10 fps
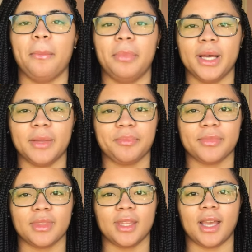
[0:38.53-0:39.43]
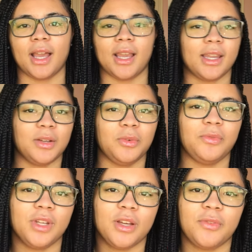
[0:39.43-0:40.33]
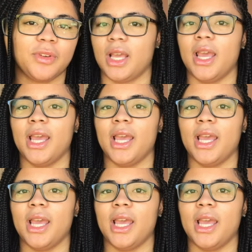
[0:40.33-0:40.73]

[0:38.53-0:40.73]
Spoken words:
But I got a new video for y'all